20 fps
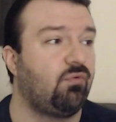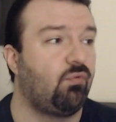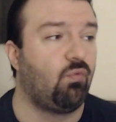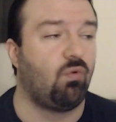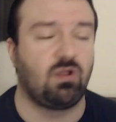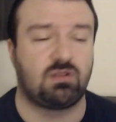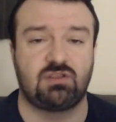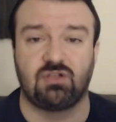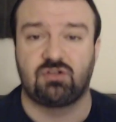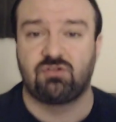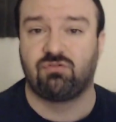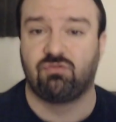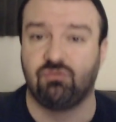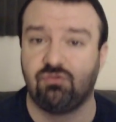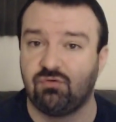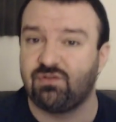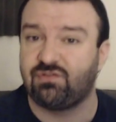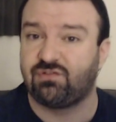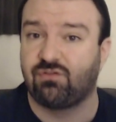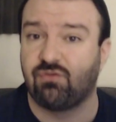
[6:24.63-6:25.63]
what the
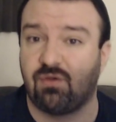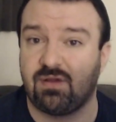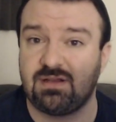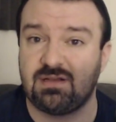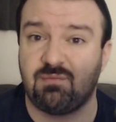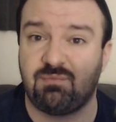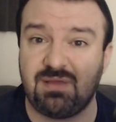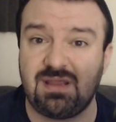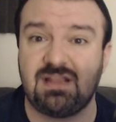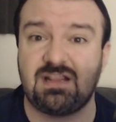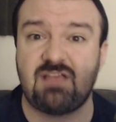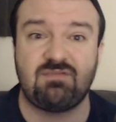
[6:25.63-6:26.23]
crew is going to be.